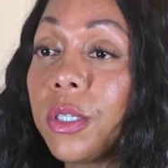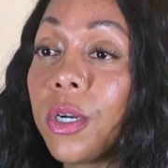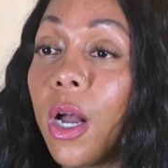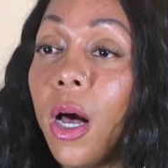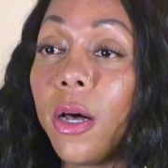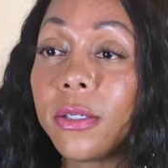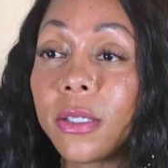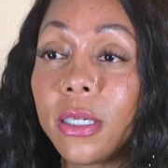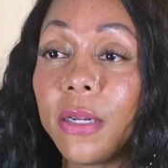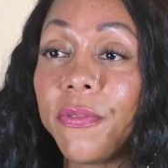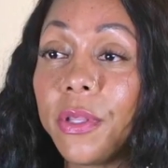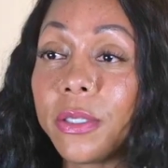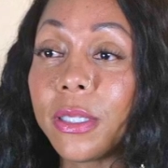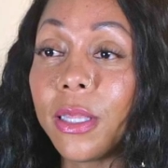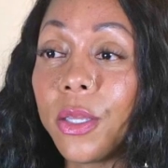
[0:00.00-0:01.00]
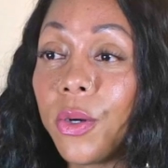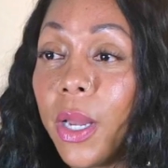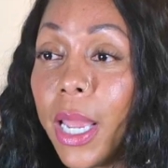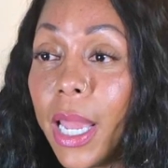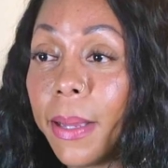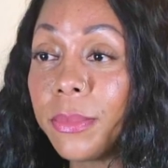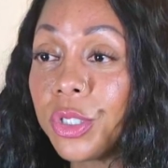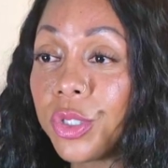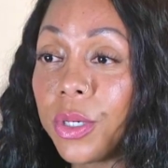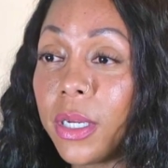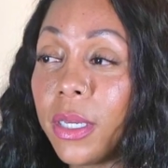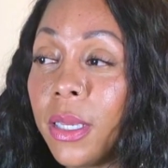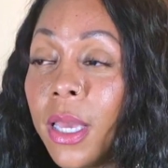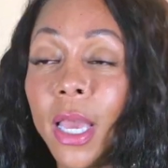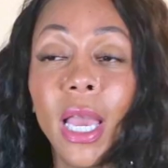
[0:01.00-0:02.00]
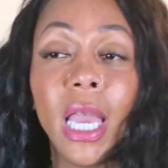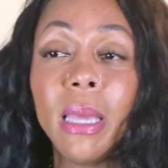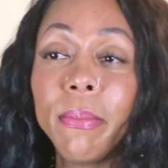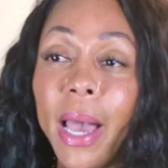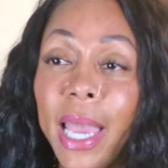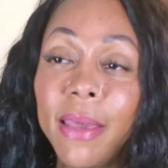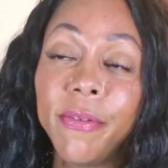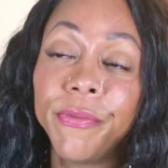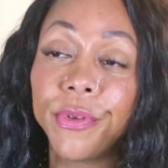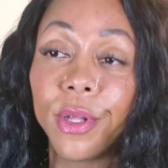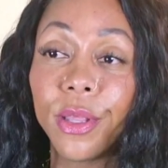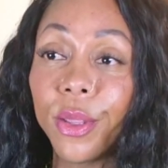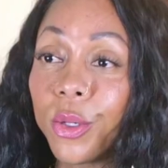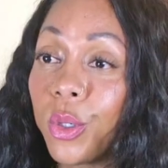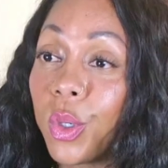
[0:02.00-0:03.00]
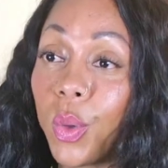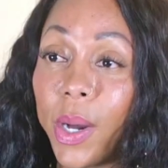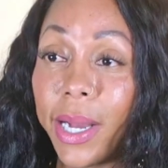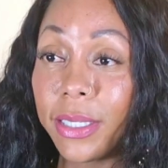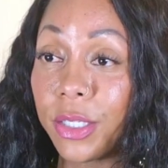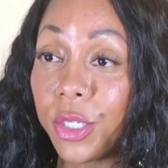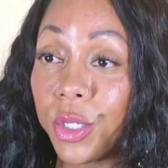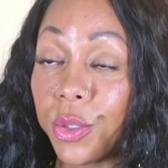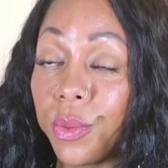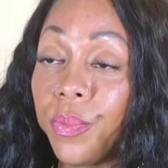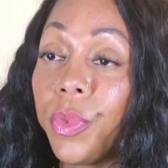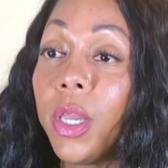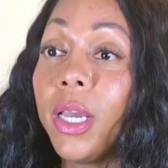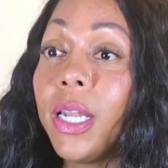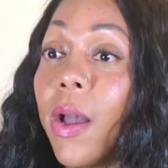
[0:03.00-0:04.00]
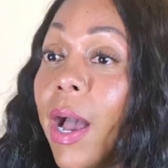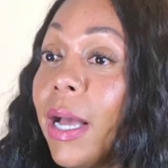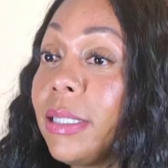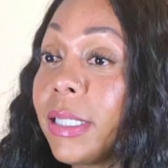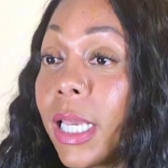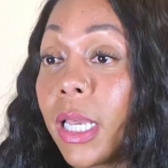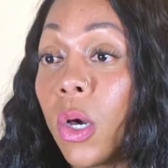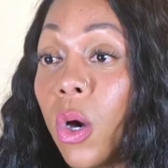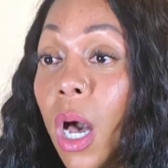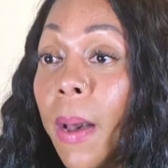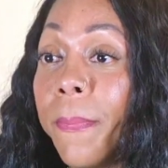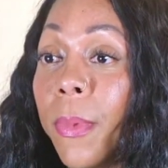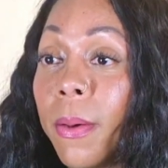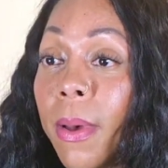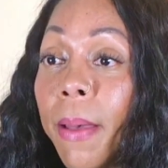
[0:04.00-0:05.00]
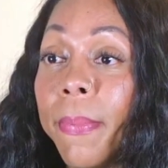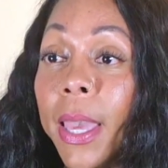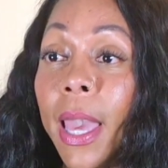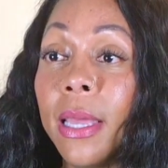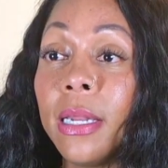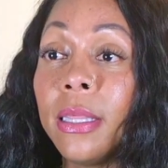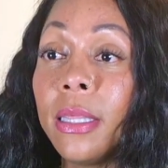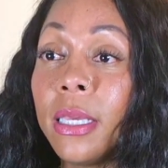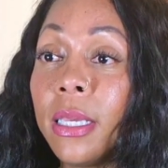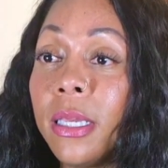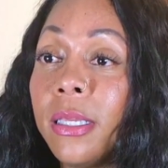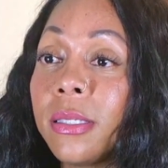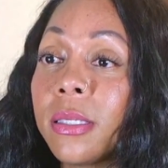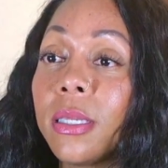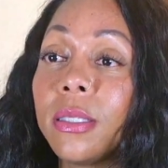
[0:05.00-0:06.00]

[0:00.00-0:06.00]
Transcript: You're also going to feel this a little hamstring. You might even feel a little quad too. Now I did go up on my band in these.